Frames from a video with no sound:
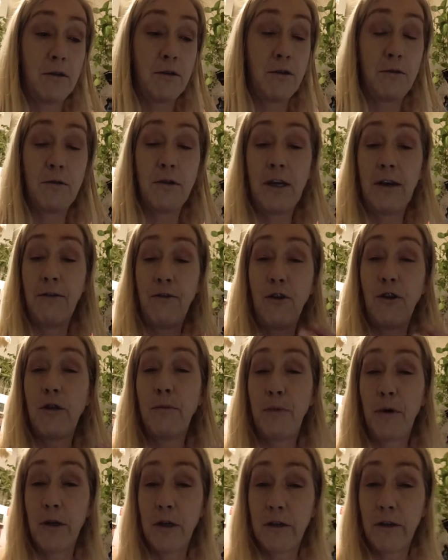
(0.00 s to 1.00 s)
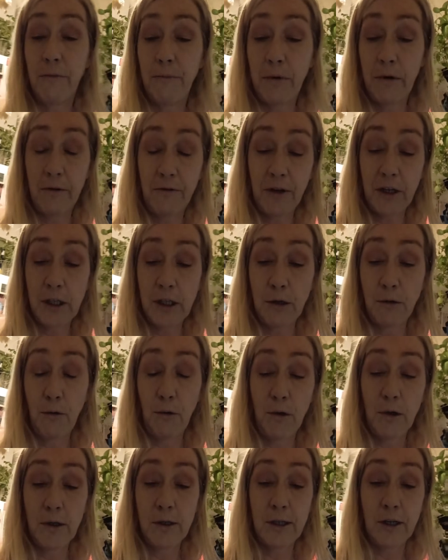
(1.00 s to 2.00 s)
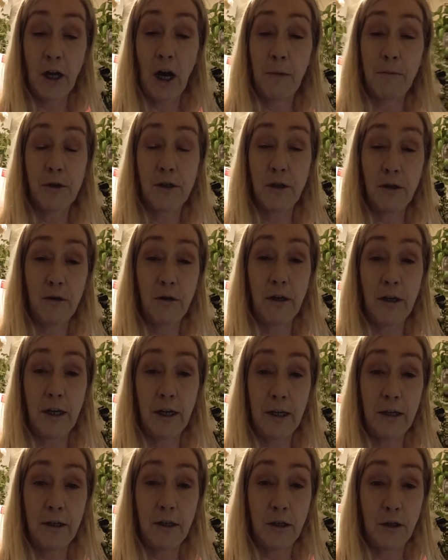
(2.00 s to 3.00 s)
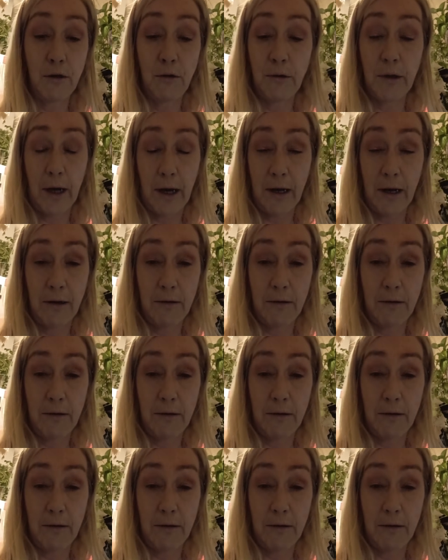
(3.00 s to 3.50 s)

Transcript: give you the perfect tools and opportunity to do that.